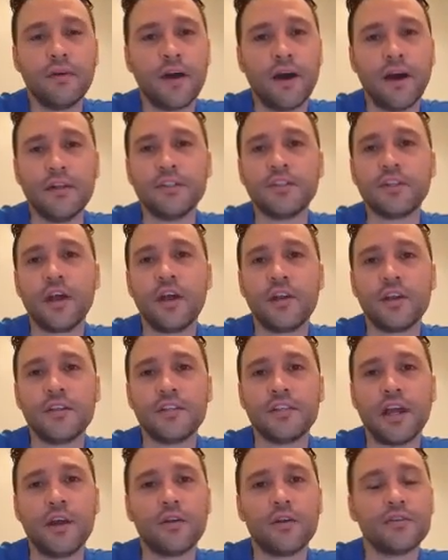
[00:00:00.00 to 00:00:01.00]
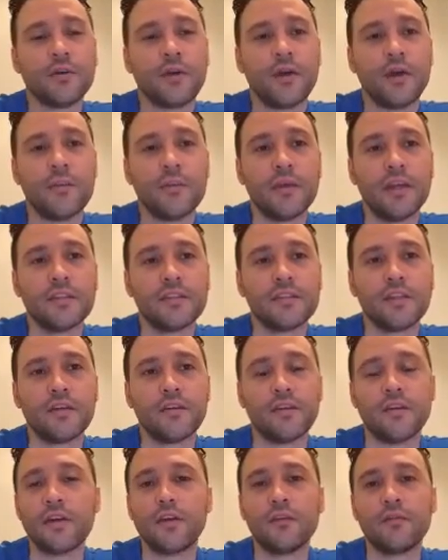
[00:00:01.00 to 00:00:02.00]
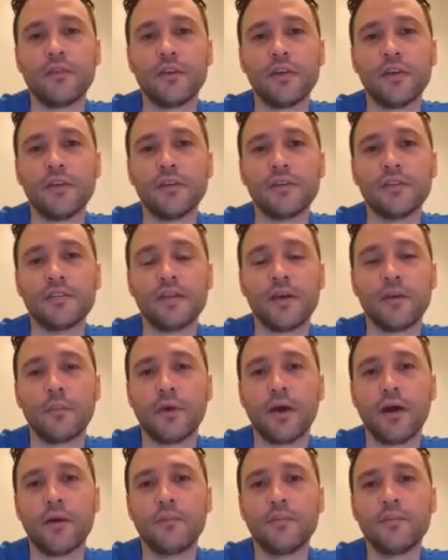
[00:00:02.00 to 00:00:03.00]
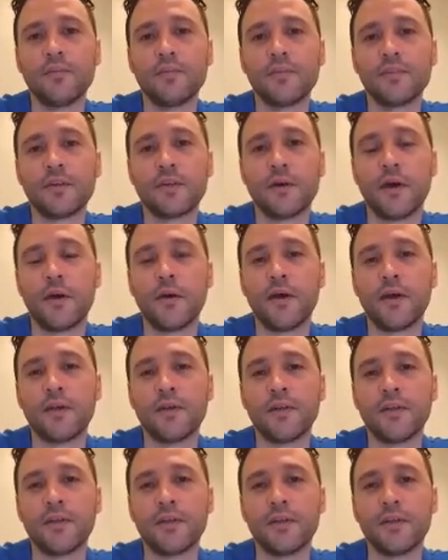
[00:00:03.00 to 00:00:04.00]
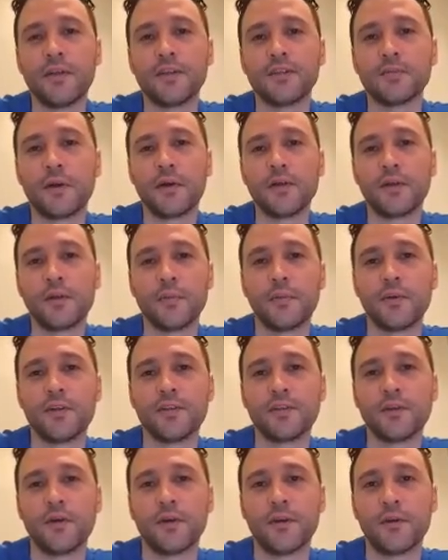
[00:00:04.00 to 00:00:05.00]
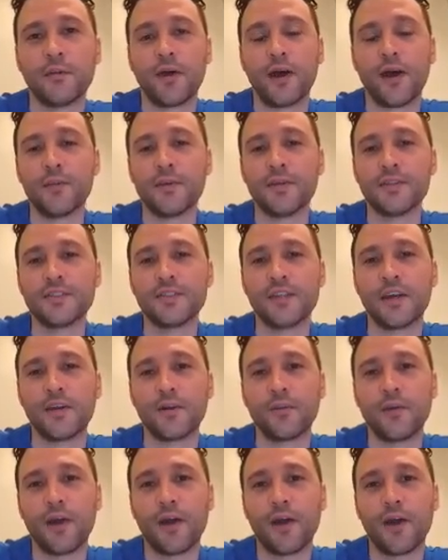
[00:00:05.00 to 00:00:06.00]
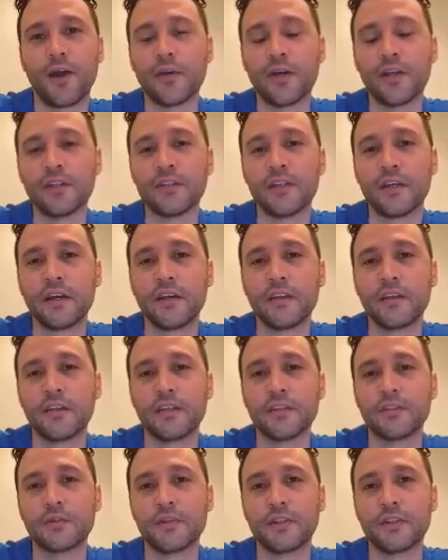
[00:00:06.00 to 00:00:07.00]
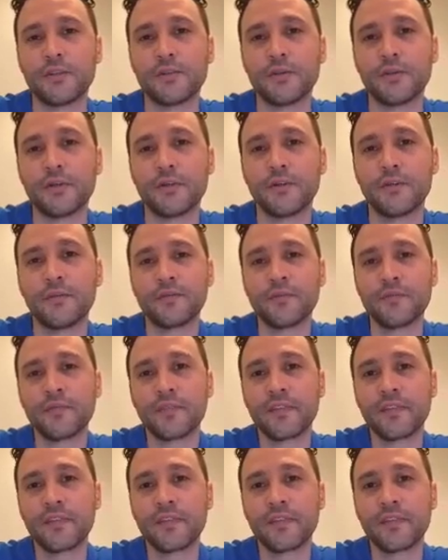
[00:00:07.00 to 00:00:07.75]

uncharted territory means they're looking for you to step up. So I know that's probably a little bit of Tony Robbins kind of rah-rah, but I think it's really true.